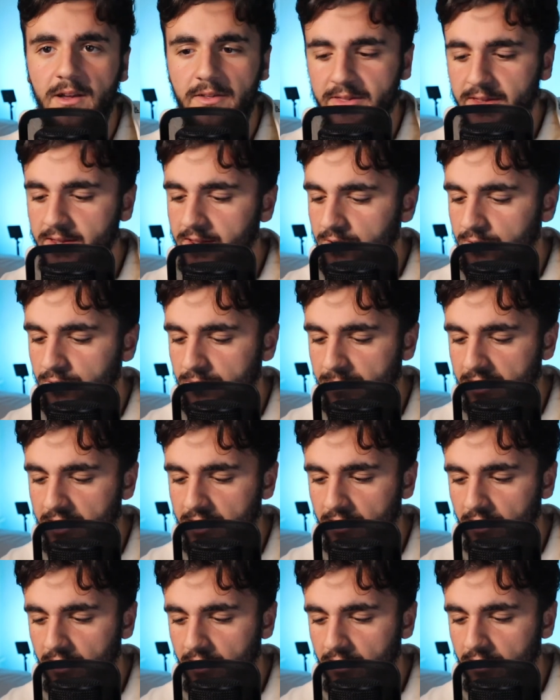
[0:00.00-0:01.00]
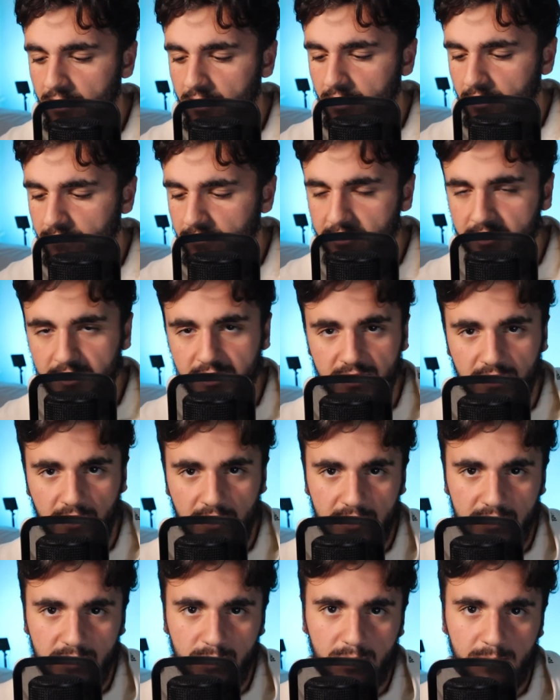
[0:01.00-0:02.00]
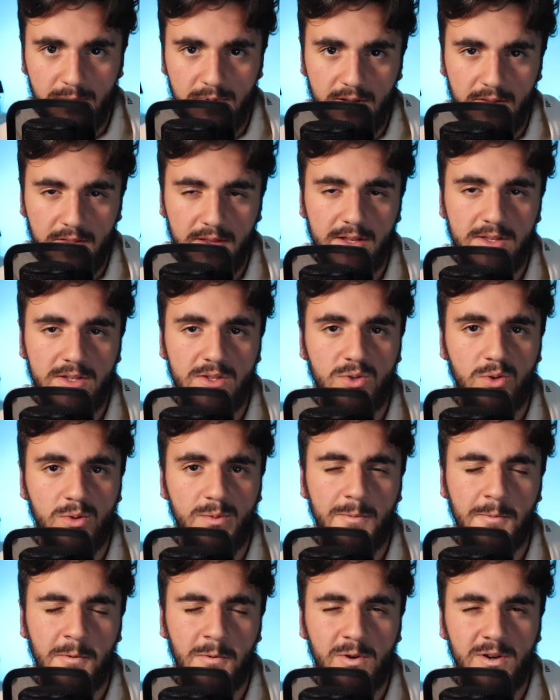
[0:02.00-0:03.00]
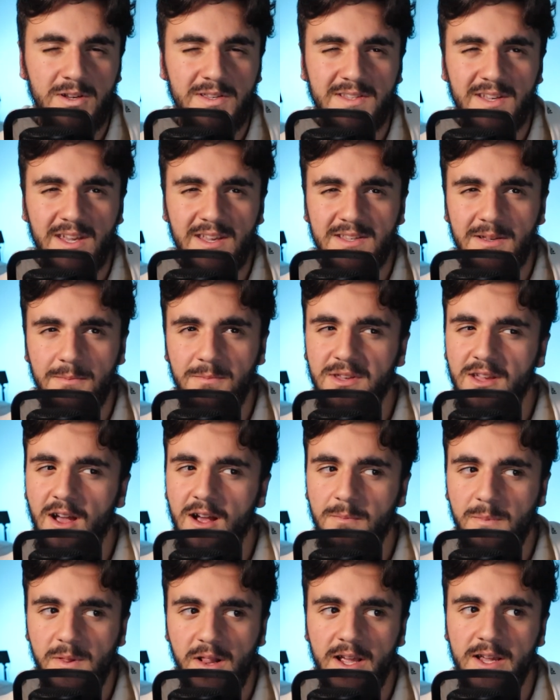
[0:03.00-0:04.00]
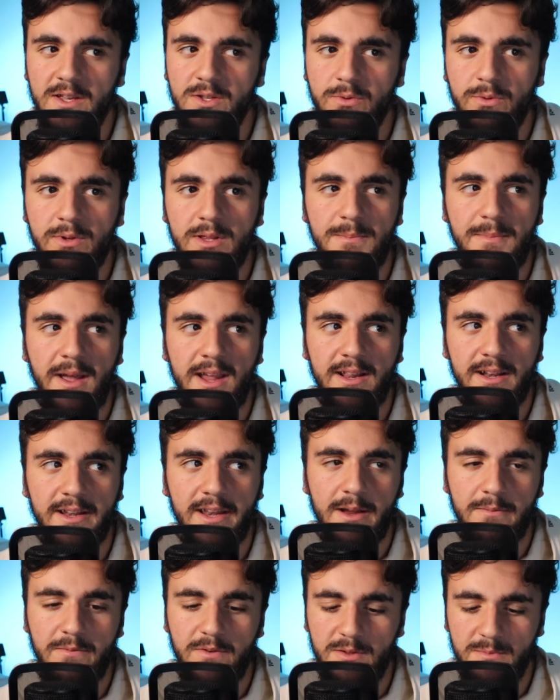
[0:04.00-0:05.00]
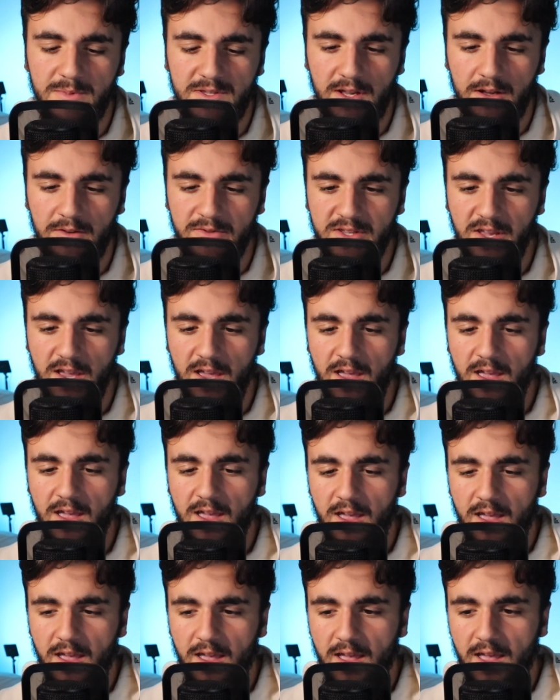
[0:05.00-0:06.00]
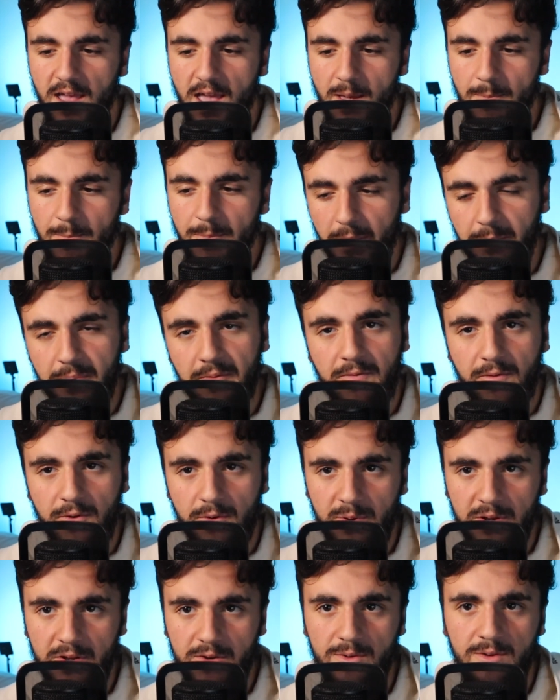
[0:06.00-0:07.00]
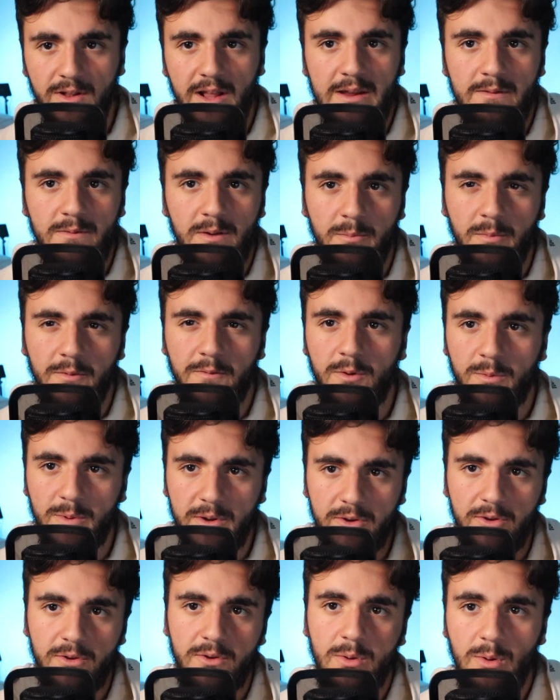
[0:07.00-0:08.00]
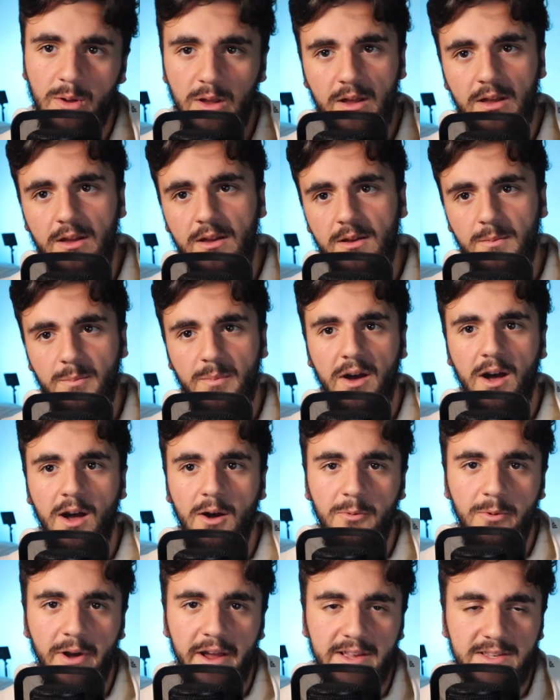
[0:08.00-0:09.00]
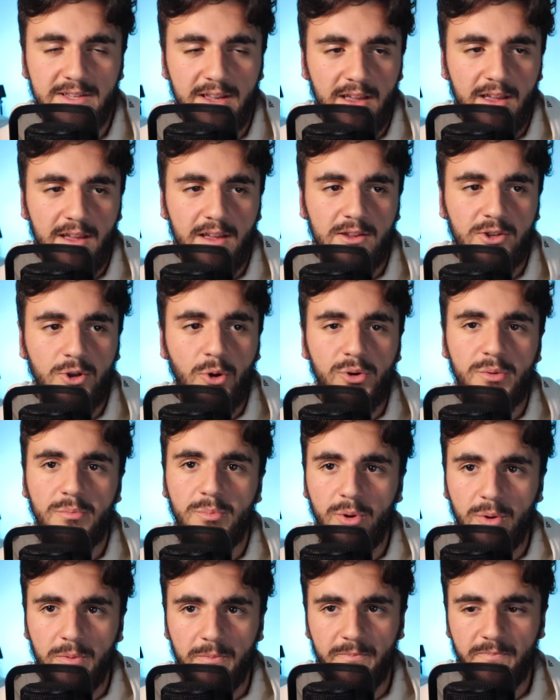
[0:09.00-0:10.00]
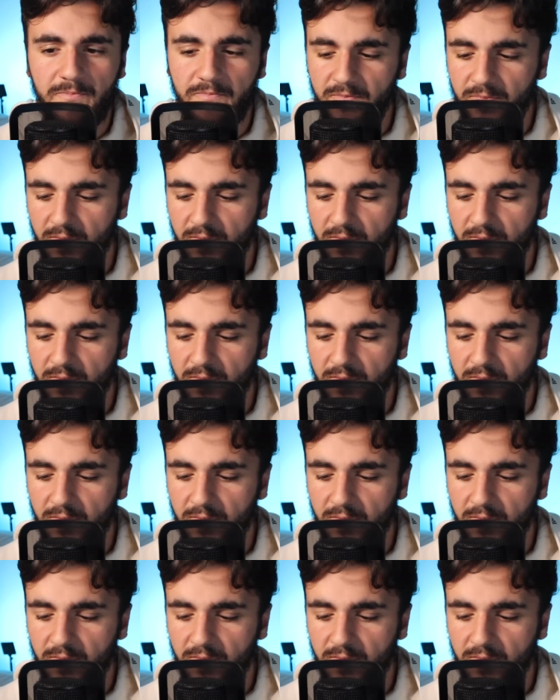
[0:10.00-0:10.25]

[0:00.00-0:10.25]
I think it could be a very exciting tournament. I think it's a tournament where we've got to see some young players really make a name for themselves. But before we do leave and before we do part ways, Golden Boot.